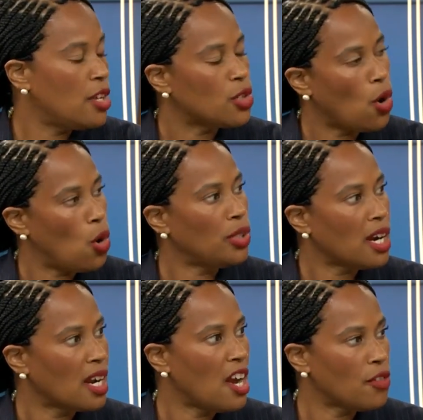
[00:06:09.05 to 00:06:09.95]
to hold
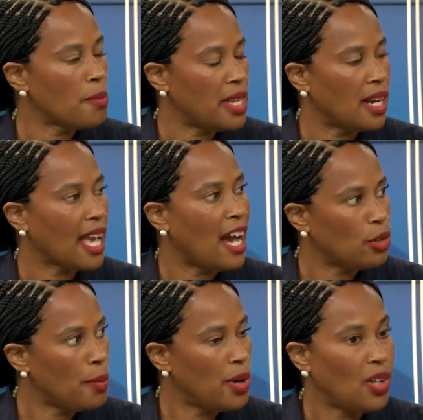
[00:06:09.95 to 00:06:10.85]
our government
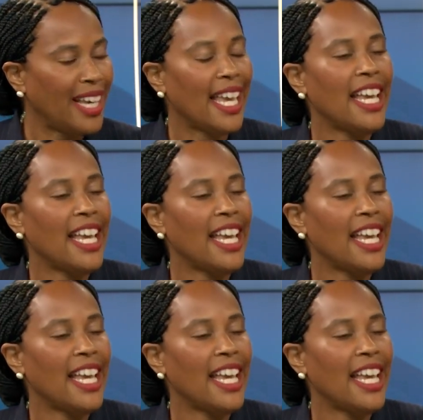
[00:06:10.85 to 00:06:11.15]
accountable